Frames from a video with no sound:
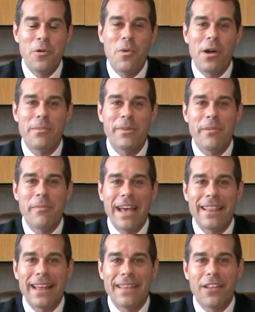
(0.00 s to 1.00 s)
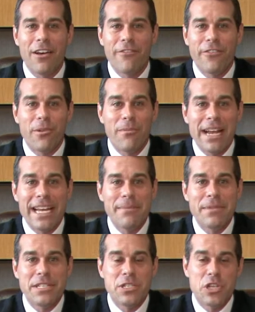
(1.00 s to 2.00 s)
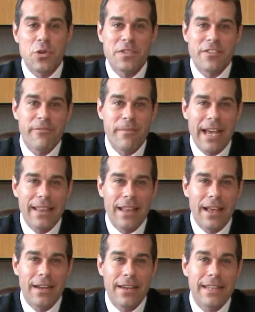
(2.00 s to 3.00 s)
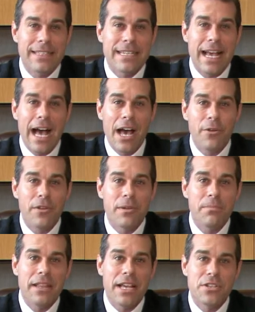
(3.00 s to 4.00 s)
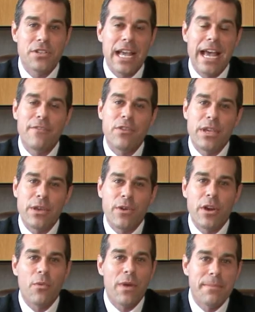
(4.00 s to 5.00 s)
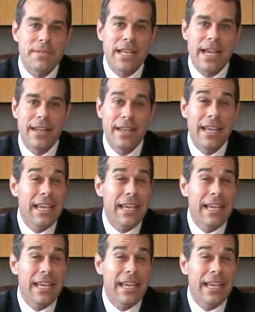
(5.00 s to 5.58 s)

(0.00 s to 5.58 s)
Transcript: Welcome to the Madalon Law Firm. My name is Joseph Madalon, and it's an honor and a pleasure to have you here on our website.